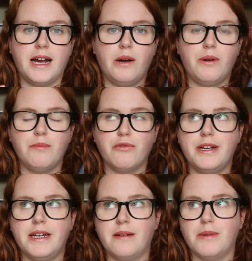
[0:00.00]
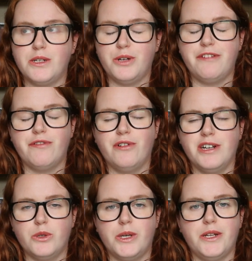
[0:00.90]
how I'm reading my 24
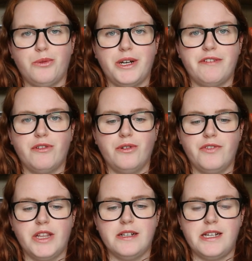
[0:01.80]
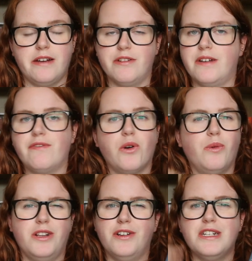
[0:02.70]
in 2024 for this year is I've got
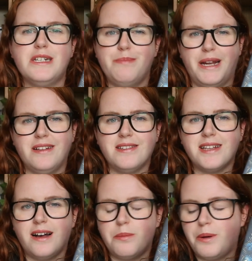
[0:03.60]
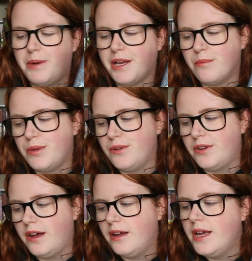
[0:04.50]
one of those spinners set up on my
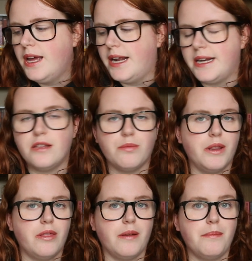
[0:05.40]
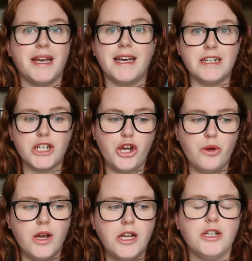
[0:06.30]
computer, and each month I'm picking
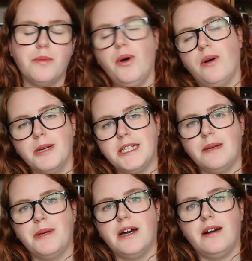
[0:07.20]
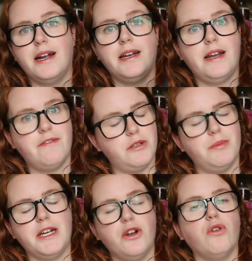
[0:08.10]
2 to put on my TBR and
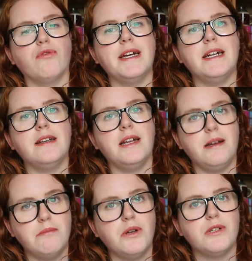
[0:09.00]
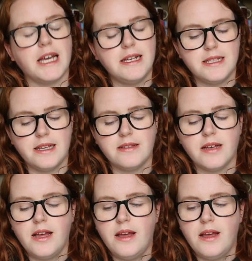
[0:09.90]
inevitably not read in most cases.